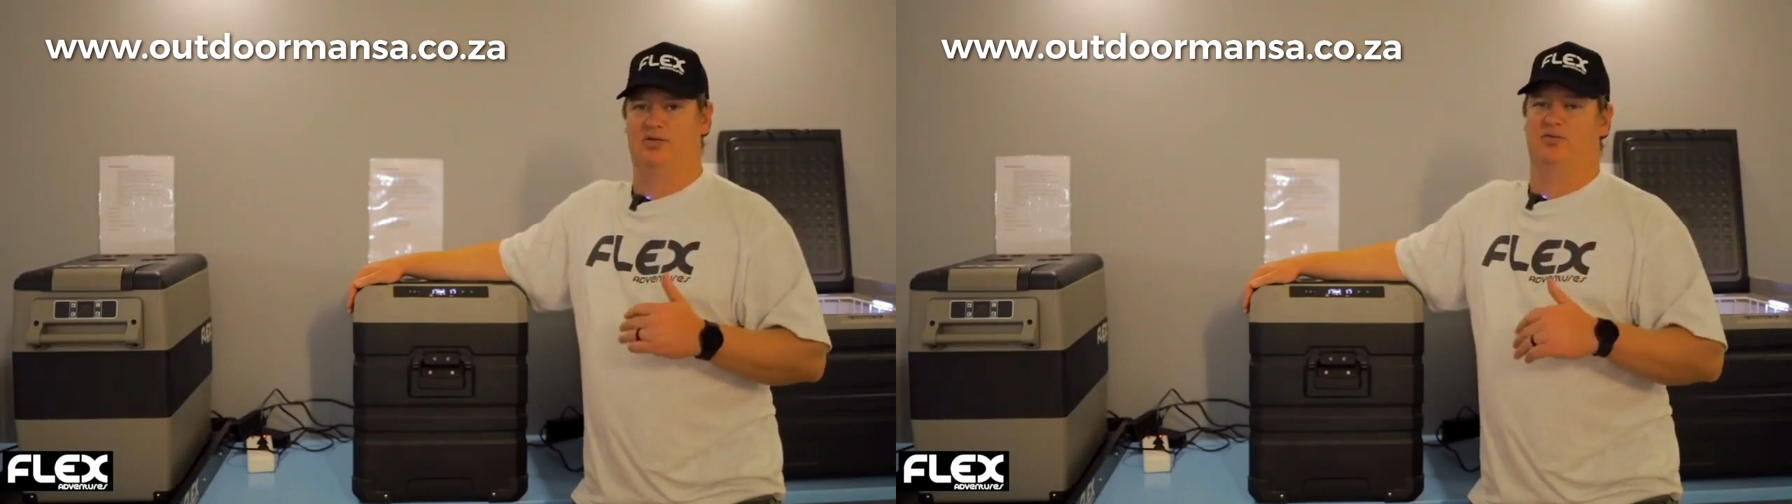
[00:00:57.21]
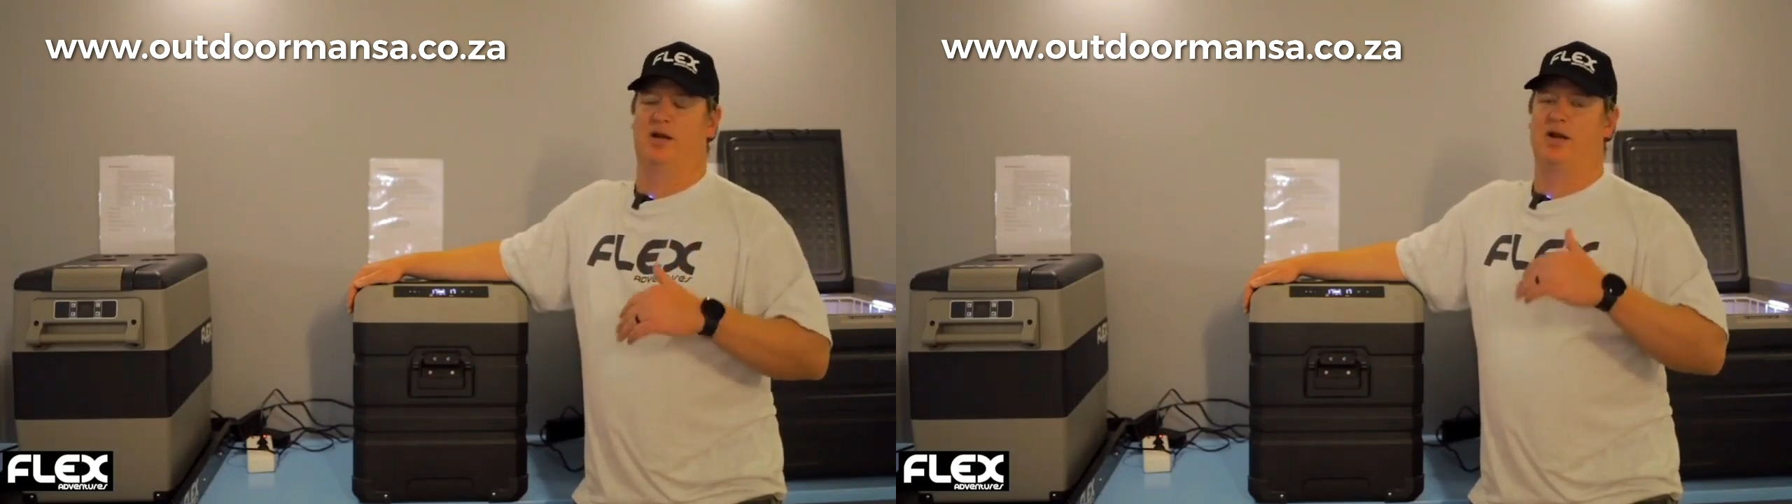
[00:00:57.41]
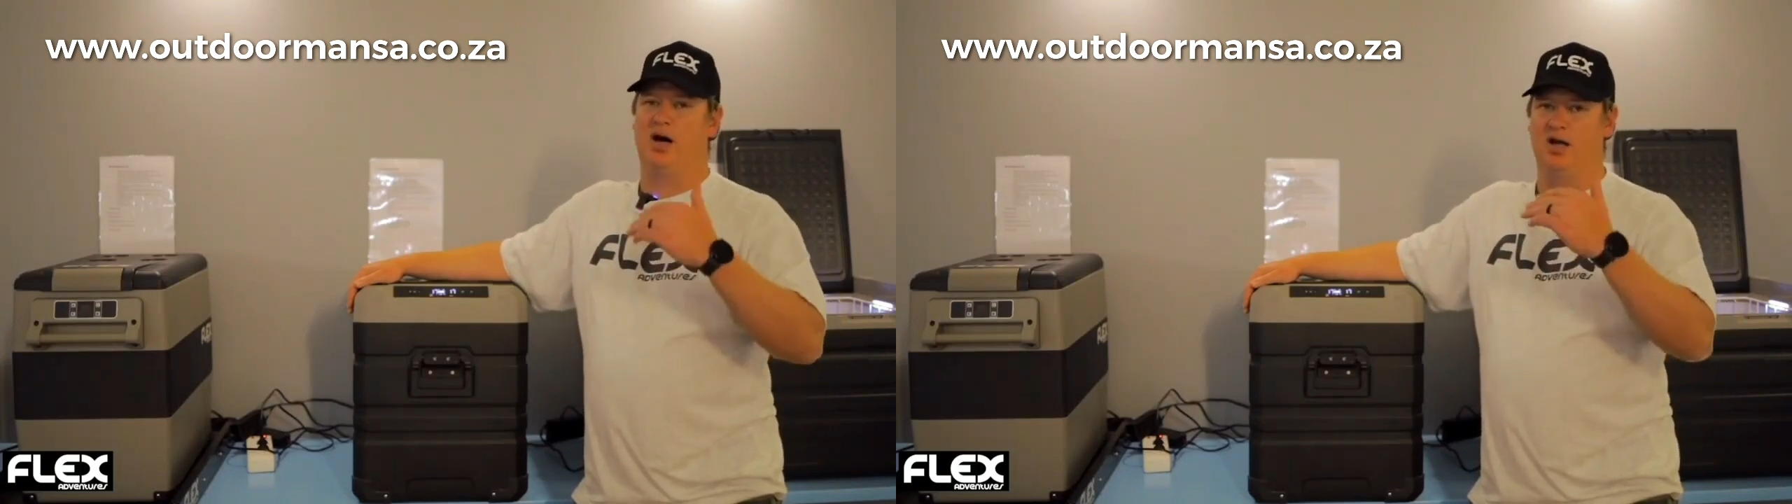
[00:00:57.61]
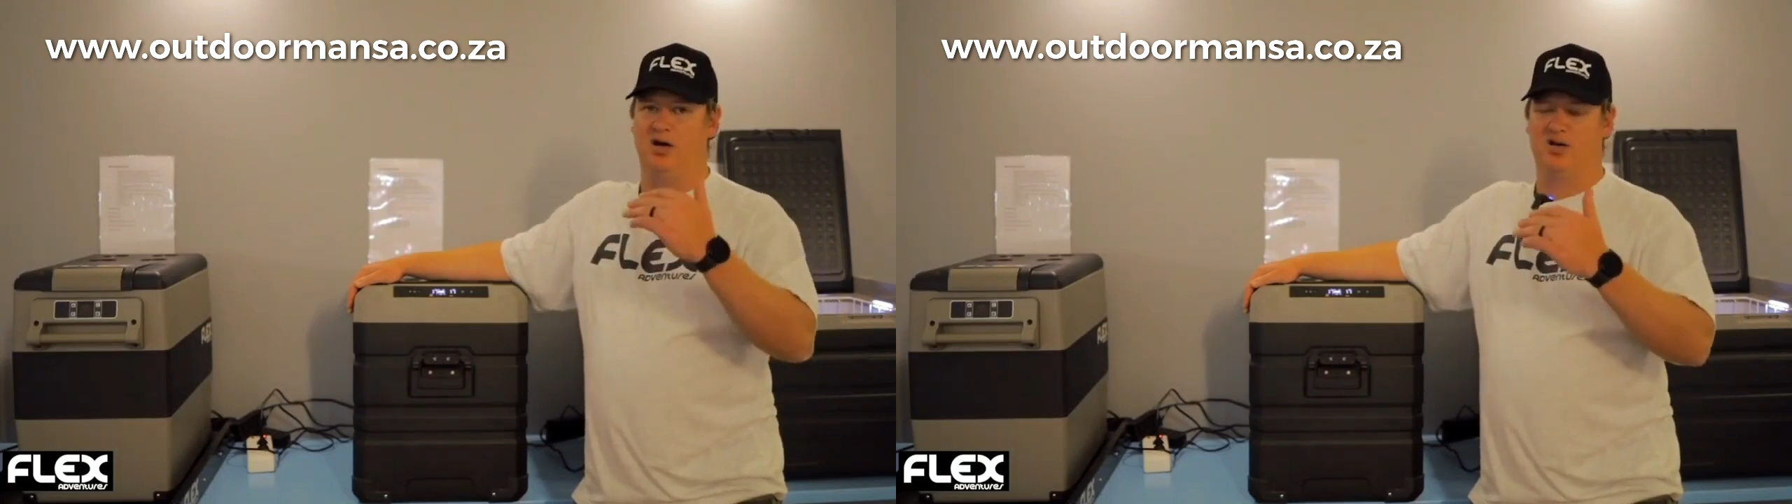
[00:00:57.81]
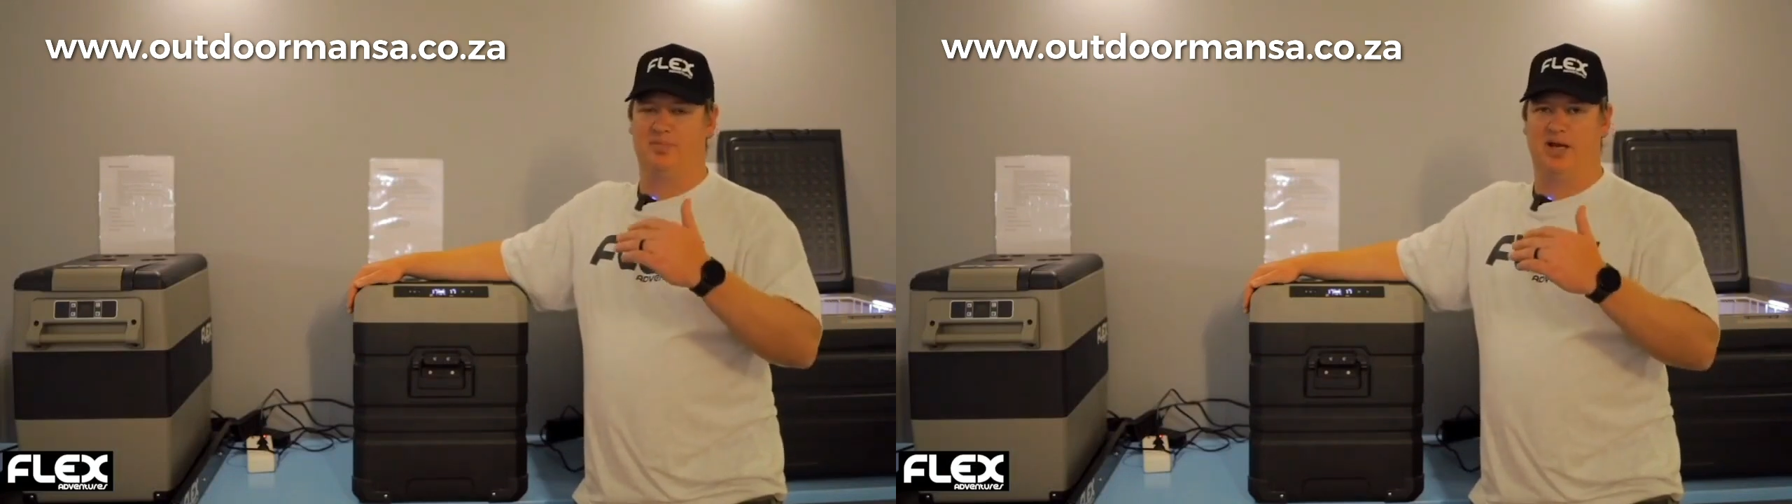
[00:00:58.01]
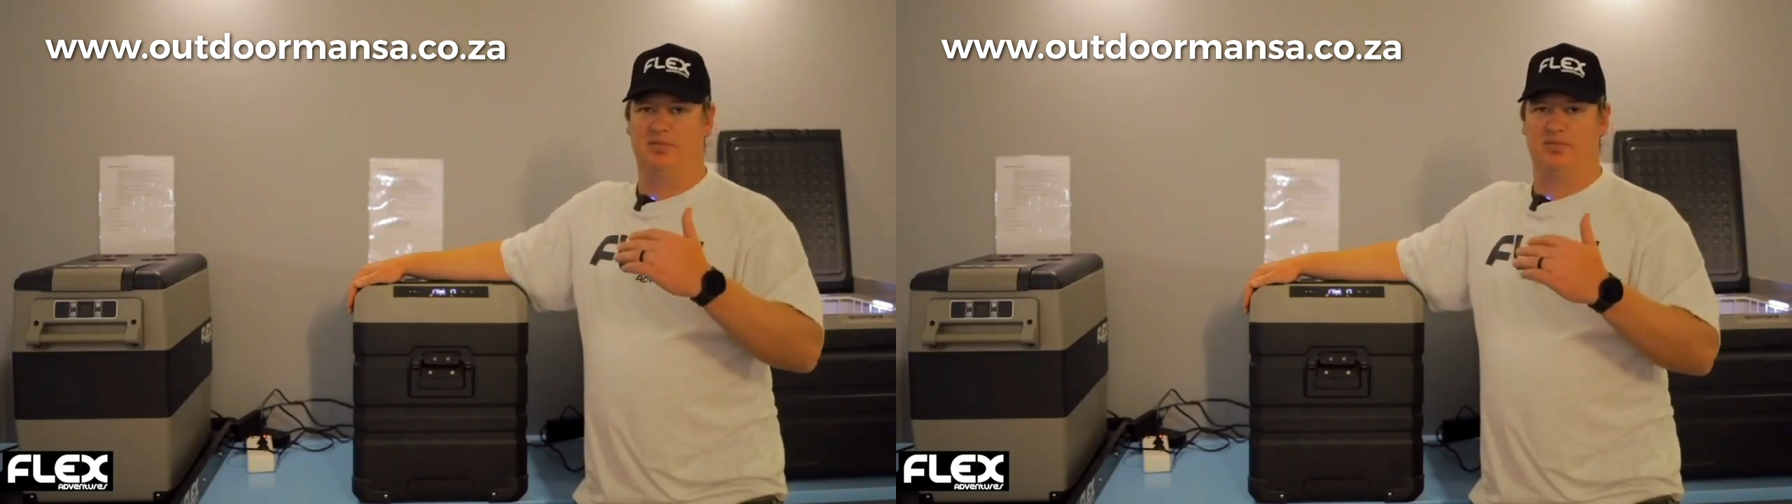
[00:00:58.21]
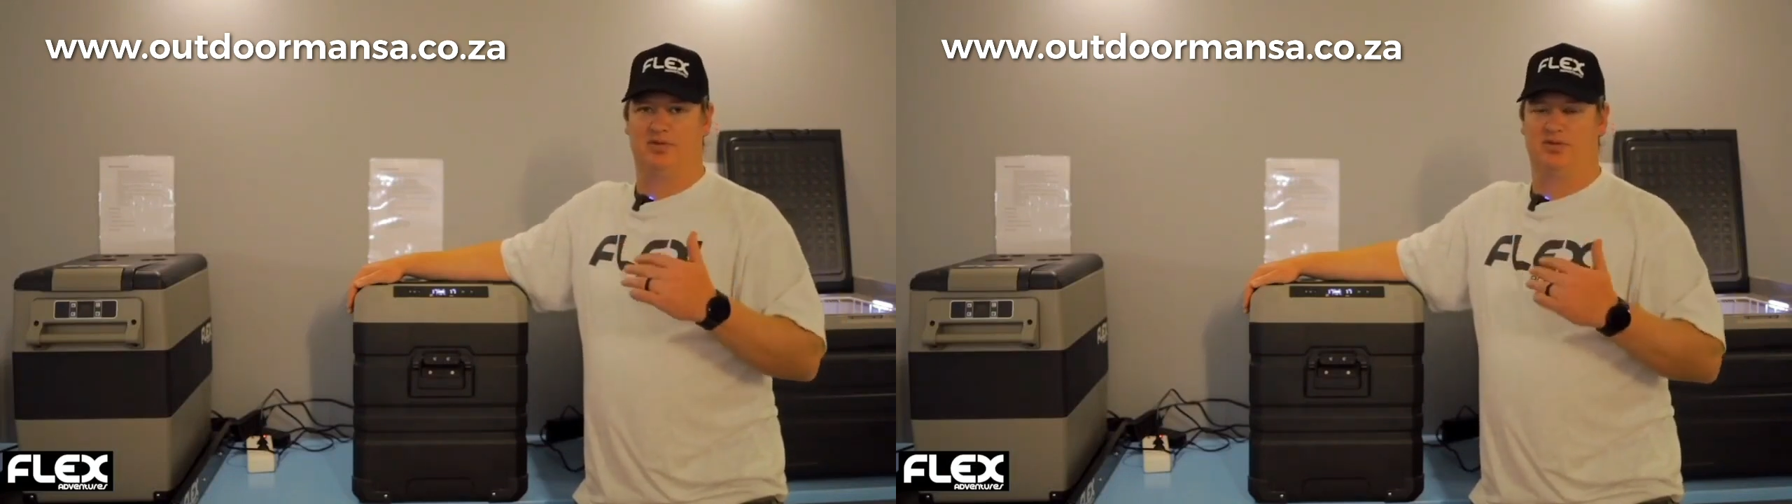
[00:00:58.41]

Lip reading: to run high RPM